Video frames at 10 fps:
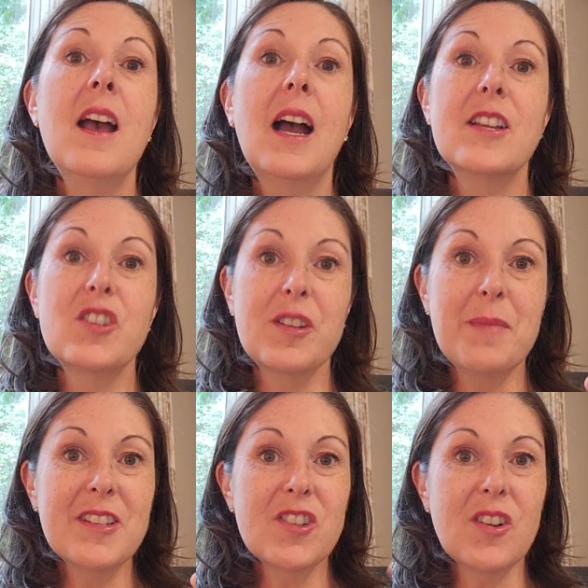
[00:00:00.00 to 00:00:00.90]
I should
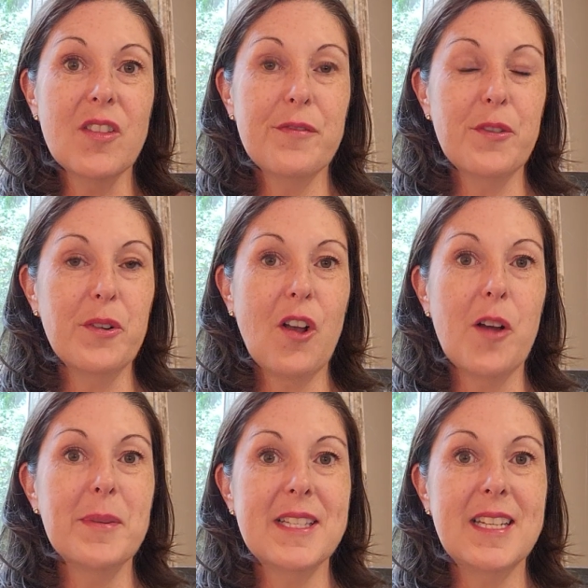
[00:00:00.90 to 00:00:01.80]
mention all the
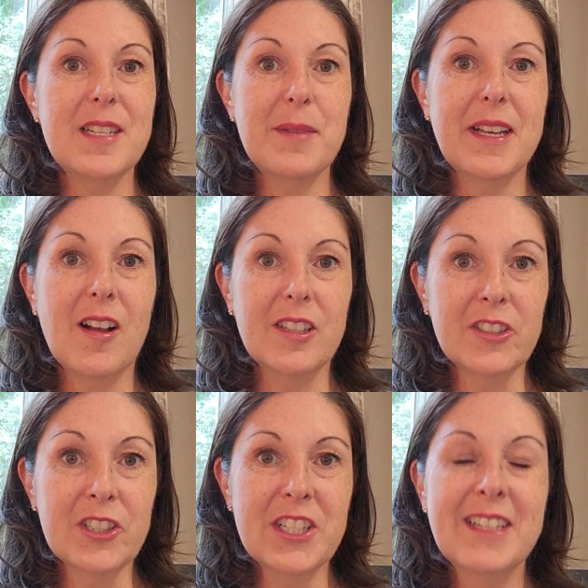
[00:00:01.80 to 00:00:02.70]
photocopies need to be
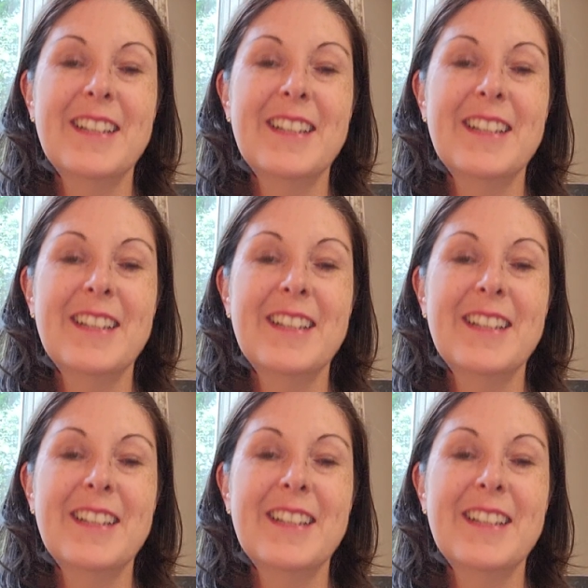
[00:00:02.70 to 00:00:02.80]
colored.